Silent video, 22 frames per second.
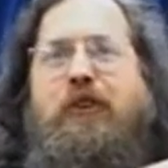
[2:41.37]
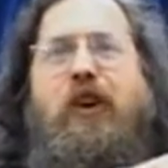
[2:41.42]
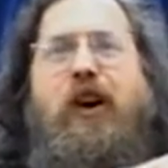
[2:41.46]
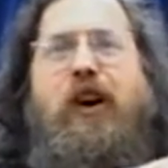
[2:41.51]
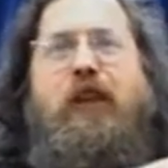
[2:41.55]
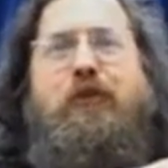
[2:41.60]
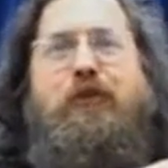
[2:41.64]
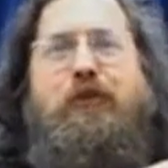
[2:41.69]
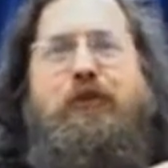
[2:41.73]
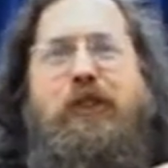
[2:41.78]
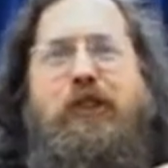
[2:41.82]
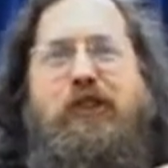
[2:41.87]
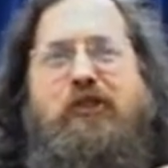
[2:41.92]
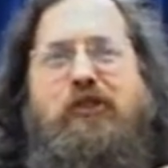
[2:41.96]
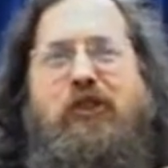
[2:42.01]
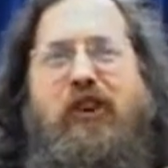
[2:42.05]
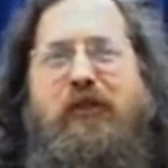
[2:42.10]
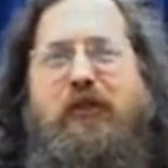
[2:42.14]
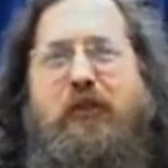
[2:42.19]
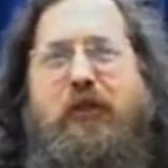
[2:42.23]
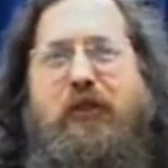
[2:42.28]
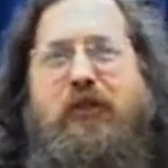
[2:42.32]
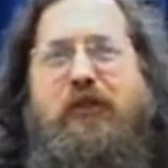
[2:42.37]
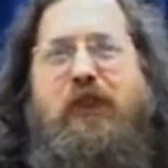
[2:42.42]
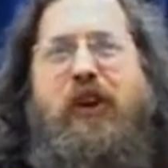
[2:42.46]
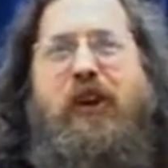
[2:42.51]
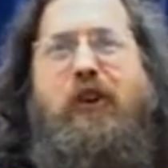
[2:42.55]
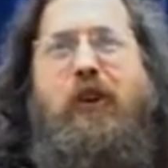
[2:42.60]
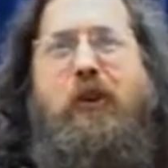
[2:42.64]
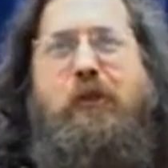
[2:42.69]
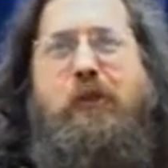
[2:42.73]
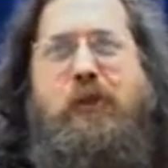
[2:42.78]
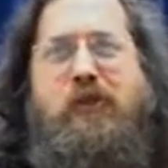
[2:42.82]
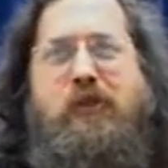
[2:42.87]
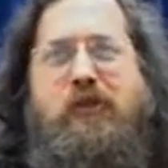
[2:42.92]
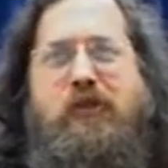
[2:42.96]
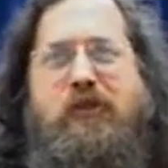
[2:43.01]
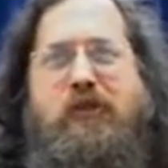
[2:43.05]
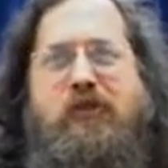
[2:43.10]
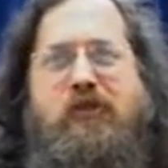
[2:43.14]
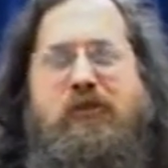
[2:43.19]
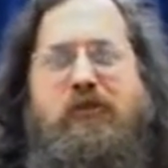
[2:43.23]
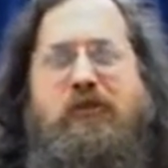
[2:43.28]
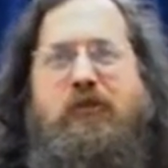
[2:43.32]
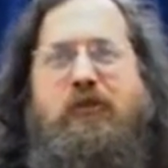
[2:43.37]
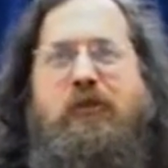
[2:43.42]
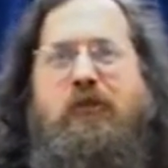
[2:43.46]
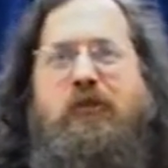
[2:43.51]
non-free software developers,